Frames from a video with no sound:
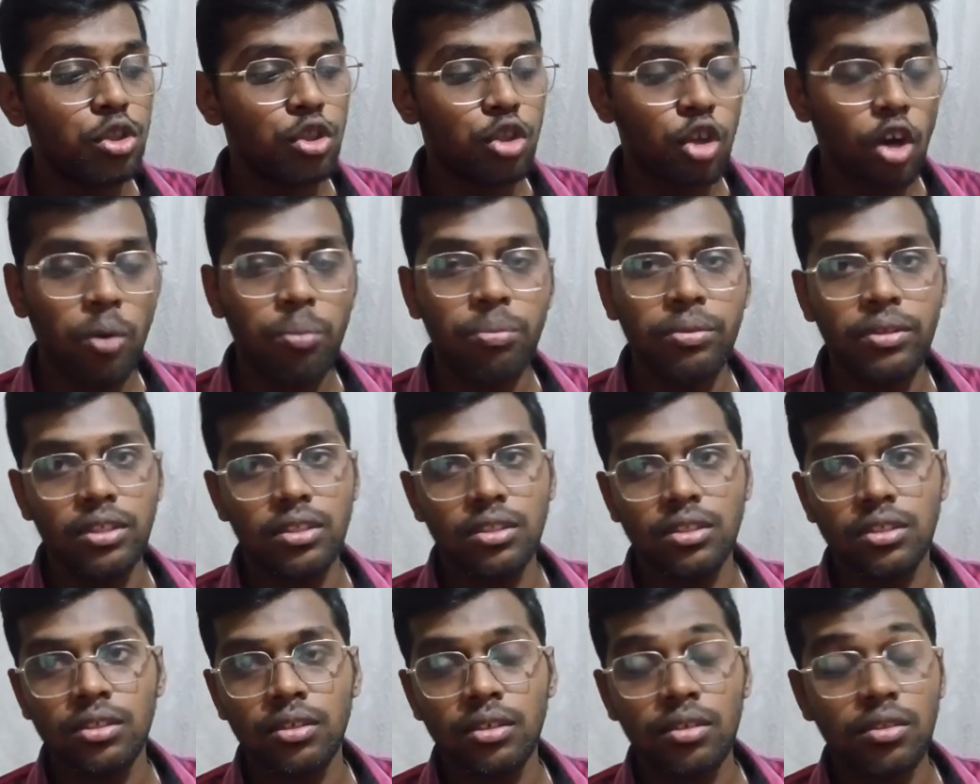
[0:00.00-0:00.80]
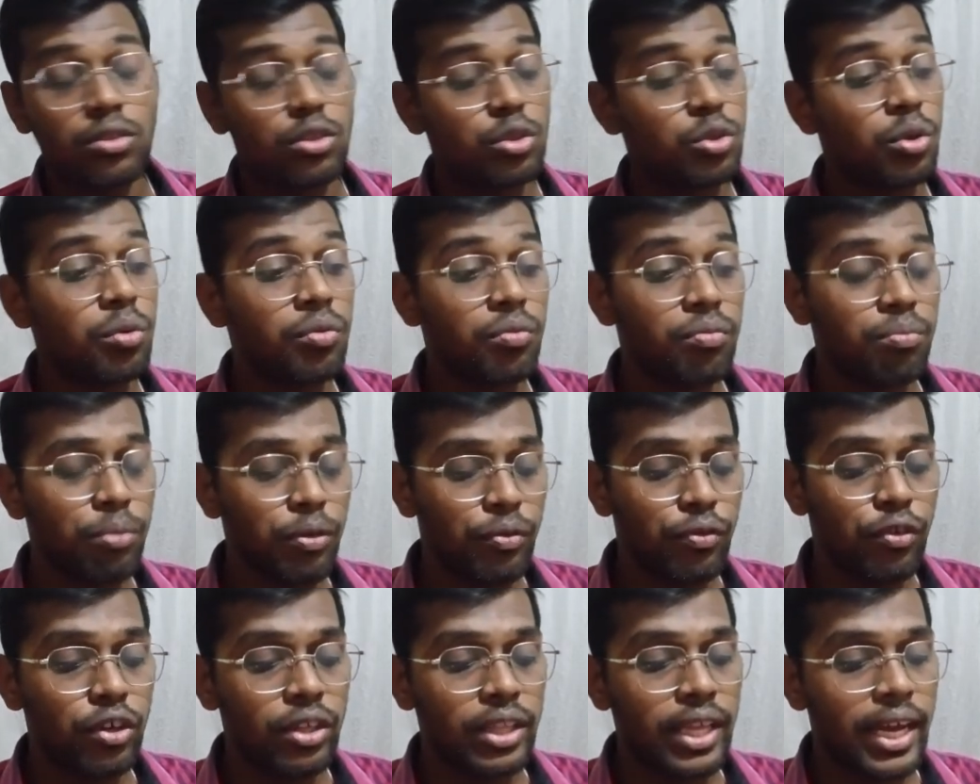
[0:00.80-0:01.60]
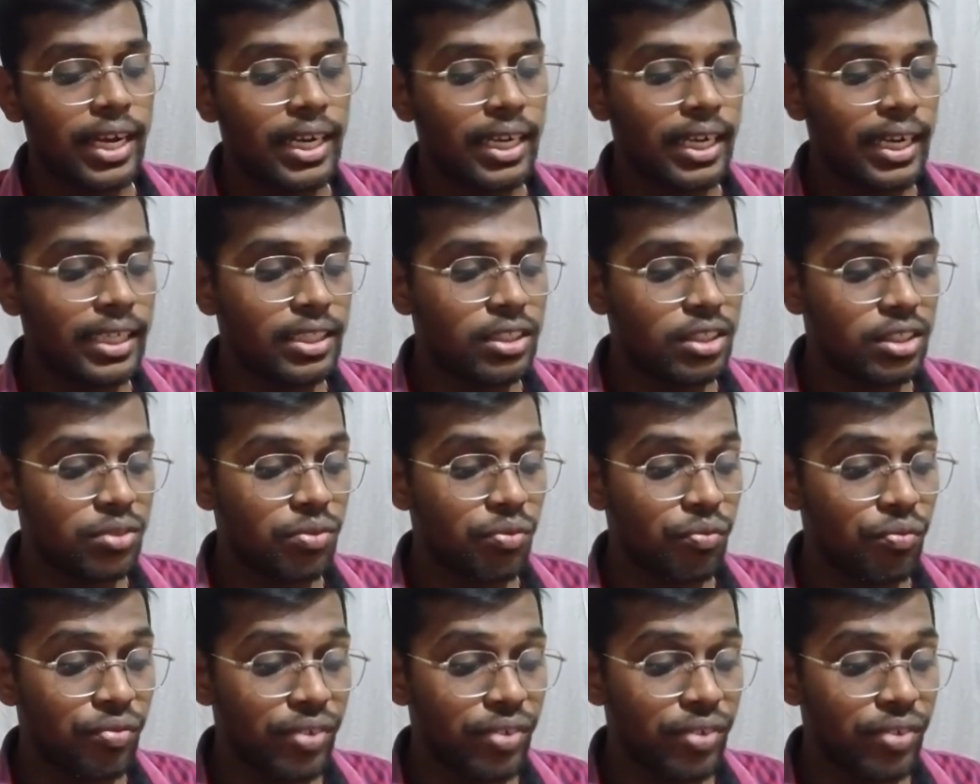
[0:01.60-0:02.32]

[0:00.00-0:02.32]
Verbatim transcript: to stop this so before that let's